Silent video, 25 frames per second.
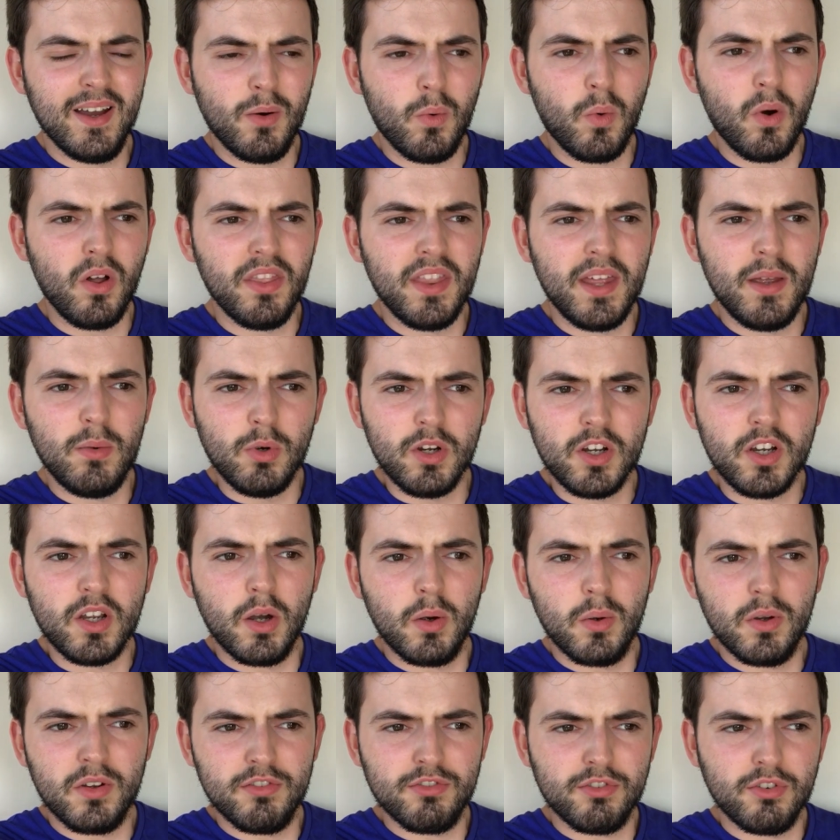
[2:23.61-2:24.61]
what they were
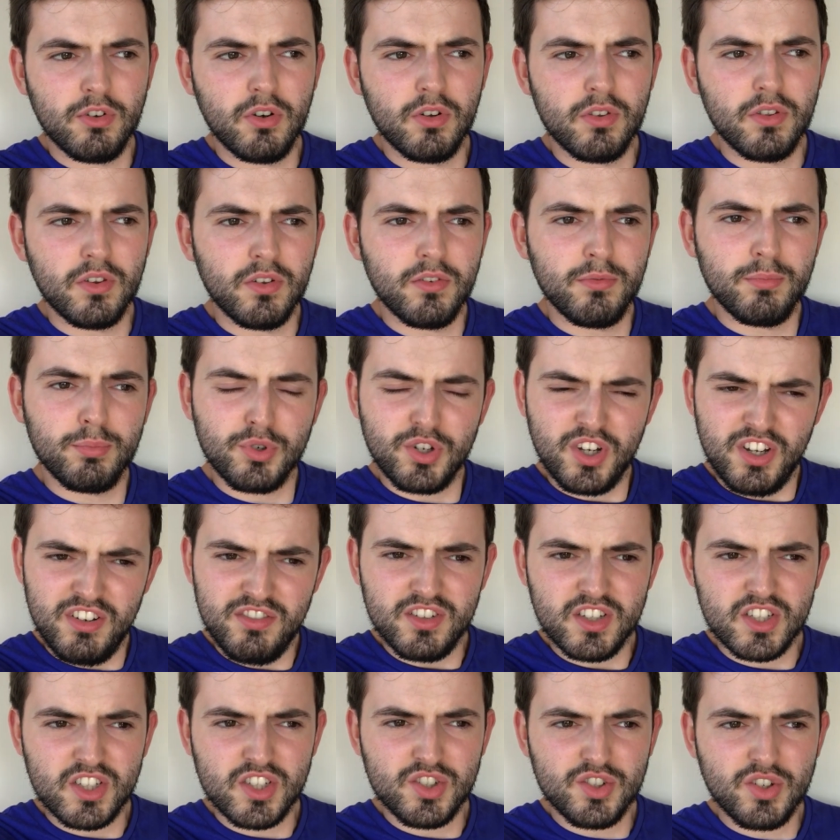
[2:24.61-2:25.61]
going for on the
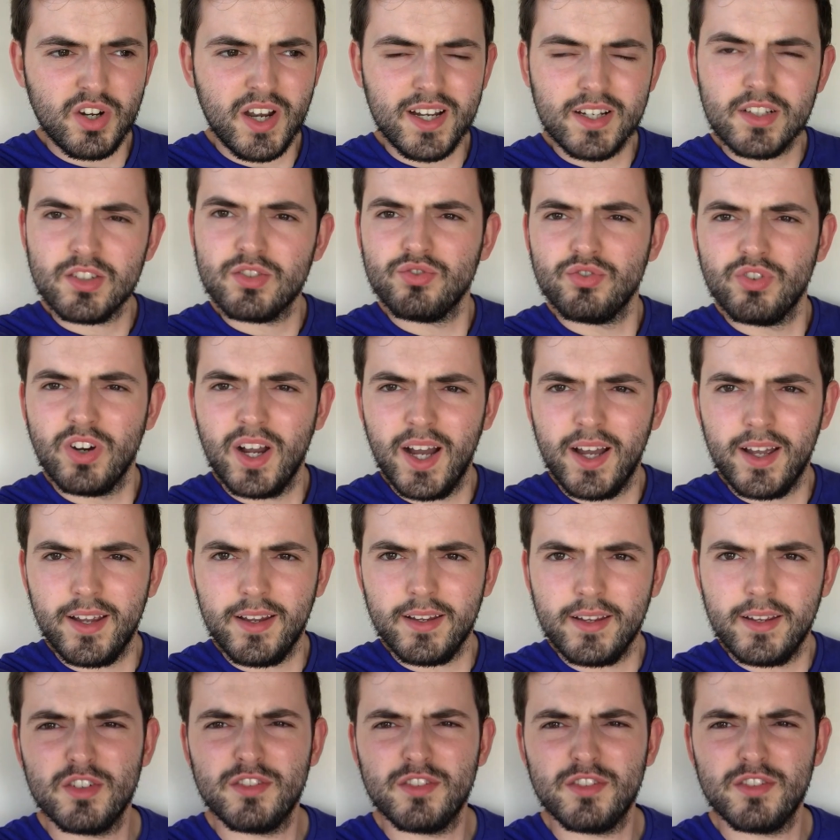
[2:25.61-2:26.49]
previous tracks right.